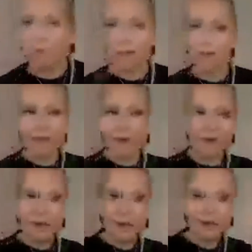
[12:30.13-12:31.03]
Maybe that
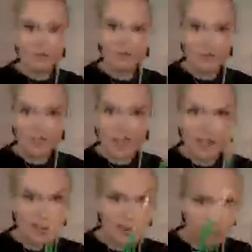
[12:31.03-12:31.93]
one.
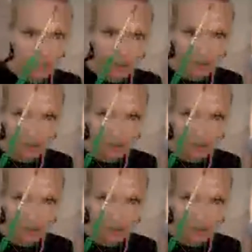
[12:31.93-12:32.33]
Tiny brush.